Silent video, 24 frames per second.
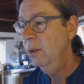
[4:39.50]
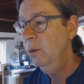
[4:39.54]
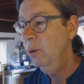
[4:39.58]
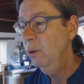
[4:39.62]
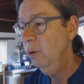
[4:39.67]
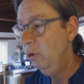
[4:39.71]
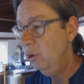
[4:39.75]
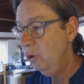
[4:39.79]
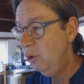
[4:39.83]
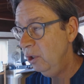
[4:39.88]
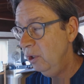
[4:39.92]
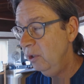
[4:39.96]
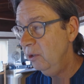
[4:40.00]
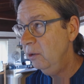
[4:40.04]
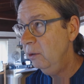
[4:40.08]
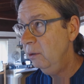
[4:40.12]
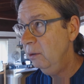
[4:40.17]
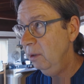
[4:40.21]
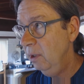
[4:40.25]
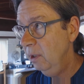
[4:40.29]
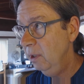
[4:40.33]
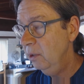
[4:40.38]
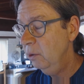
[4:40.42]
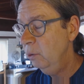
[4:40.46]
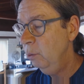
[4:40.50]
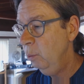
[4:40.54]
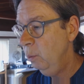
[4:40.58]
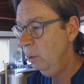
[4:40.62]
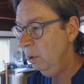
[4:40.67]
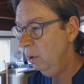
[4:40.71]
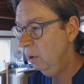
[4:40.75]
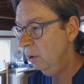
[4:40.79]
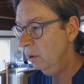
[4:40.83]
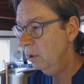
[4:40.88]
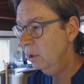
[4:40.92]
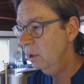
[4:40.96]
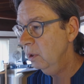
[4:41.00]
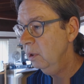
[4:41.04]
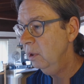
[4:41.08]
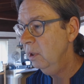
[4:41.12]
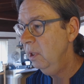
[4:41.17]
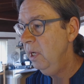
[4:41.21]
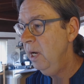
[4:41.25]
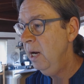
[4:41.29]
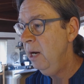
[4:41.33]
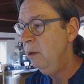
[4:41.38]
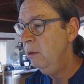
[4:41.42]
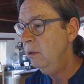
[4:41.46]
or just less worse
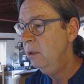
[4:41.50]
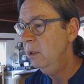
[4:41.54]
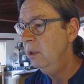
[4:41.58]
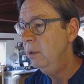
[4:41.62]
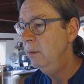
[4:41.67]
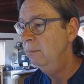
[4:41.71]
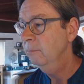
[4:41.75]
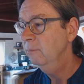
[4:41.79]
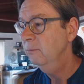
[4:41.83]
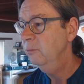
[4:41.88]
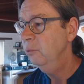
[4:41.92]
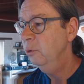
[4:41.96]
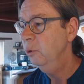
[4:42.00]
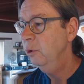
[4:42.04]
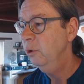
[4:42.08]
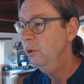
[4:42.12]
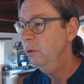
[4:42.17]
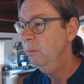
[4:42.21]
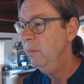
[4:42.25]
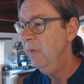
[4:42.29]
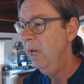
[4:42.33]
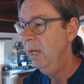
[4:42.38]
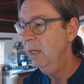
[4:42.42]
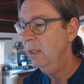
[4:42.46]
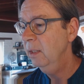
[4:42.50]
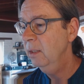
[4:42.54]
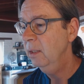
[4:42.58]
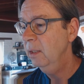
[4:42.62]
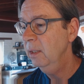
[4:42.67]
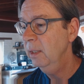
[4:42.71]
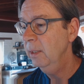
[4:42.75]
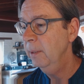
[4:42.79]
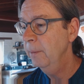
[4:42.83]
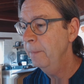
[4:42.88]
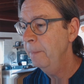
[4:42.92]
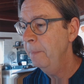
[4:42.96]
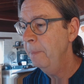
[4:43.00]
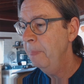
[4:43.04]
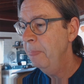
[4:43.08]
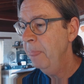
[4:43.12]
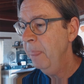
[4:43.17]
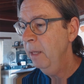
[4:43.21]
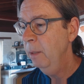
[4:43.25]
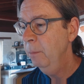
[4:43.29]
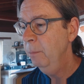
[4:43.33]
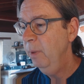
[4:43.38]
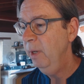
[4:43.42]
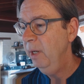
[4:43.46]
outcome for humanity
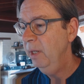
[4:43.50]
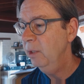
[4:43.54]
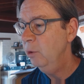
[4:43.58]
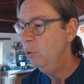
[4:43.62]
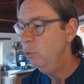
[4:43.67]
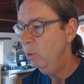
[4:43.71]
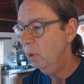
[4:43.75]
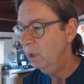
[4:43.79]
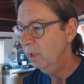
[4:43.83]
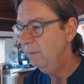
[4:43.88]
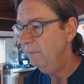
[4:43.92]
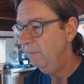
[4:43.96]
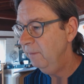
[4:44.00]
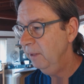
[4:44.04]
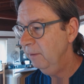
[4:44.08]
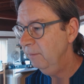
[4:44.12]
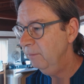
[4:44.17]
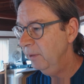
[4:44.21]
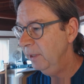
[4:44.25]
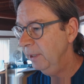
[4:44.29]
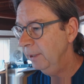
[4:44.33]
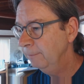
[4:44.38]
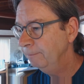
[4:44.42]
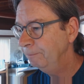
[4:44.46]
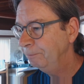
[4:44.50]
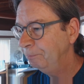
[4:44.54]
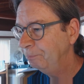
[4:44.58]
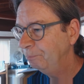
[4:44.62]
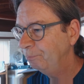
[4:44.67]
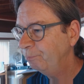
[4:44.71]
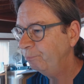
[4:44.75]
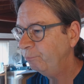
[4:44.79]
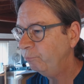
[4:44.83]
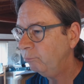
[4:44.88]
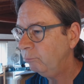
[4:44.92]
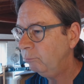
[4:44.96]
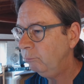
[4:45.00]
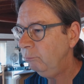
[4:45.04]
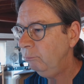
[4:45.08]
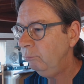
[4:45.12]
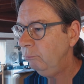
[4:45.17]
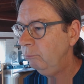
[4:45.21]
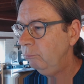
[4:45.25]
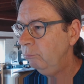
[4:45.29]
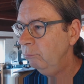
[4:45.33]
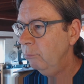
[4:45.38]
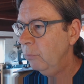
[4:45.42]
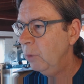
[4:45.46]
by 2050.
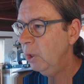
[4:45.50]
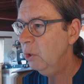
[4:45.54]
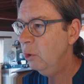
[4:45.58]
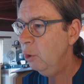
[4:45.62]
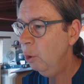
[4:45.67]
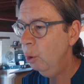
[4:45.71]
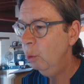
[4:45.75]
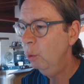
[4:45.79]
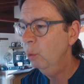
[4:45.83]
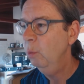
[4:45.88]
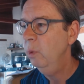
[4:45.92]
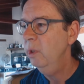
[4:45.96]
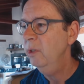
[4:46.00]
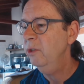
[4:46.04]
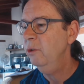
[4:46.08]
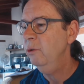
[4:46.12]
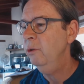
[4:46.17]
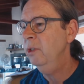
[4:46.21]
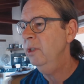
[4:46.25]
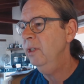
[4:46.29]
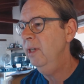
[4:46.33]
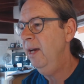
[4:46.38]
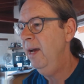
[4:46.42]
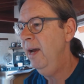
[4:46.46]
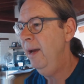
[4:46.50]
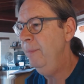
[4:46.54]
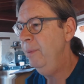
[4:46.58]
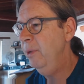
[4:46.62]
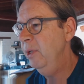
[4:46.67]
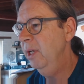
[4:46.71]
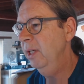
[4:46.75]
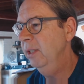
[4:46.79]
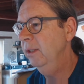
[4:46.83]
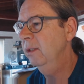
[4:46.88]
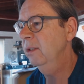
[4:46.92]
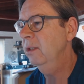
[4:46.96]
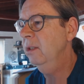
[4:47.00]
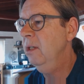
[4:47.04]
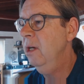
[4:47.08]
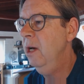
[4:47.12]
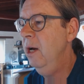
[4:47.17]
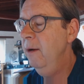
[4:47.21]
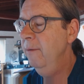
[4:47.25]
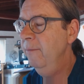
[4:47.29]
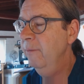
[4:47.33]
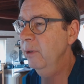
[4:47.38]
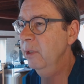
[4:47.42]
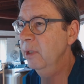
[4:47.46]
So what's going to happen at this
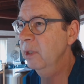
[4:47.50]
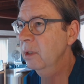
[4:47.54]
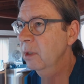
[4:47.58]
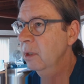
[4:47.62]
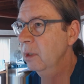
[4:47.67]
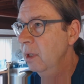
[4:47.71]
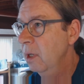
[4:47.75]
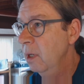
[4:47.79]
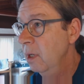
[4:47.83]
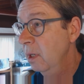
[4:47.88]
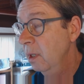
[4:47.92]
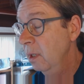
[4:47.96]
conference?